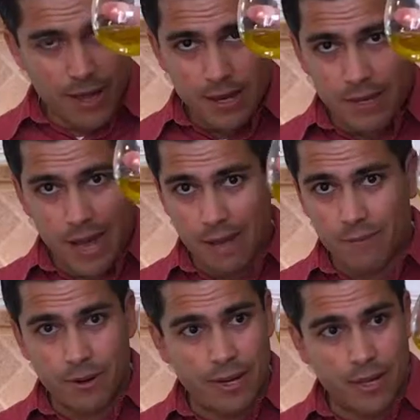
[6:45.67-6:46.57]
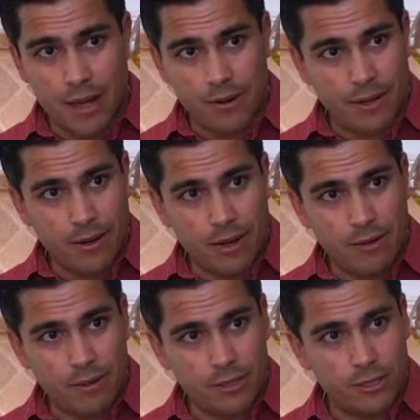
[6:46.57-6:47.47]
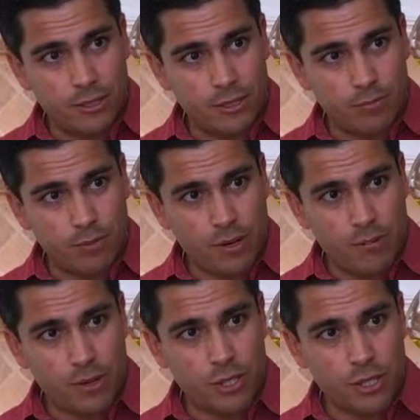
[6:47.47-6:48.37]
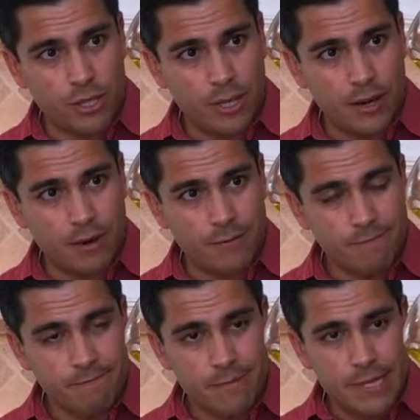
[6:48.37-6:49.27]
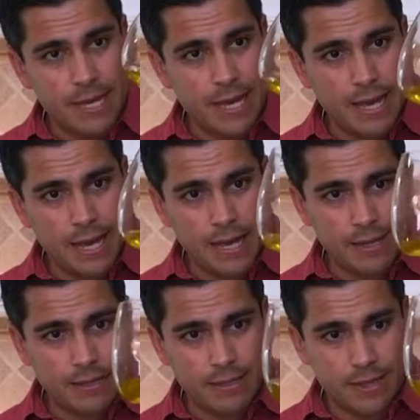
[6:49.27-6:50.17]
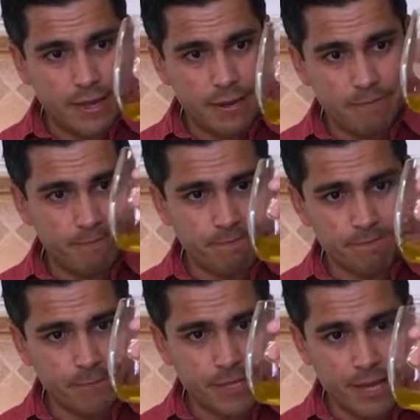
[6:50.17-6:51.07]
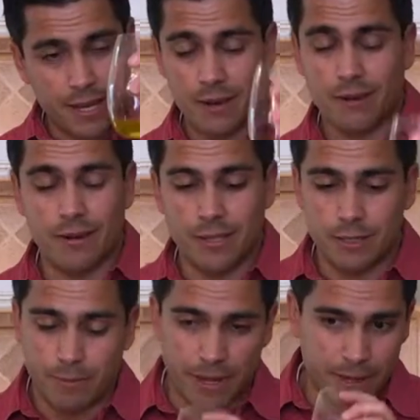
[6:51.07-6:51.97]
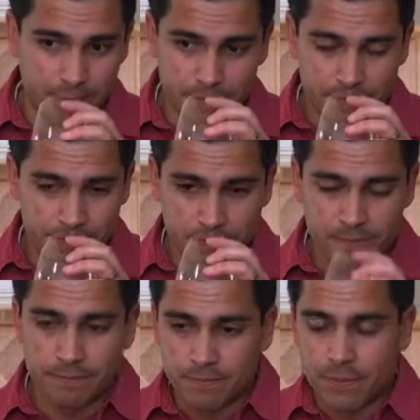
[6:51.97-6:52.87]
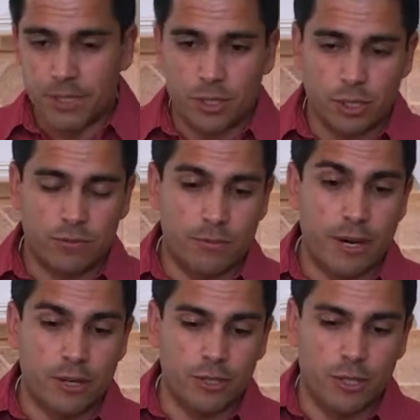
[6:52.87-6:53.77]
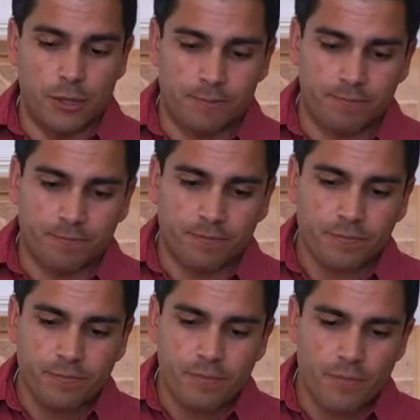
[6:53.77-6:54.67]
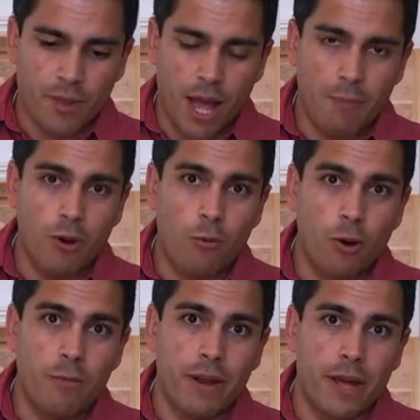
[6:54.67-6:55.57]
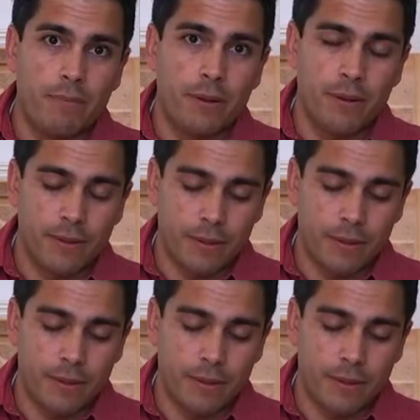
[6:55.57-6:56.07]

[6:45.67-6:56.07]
Not very cloudy at all. It's pretty much clear, and I can already smell it just from here. So I'm gonna warm it up,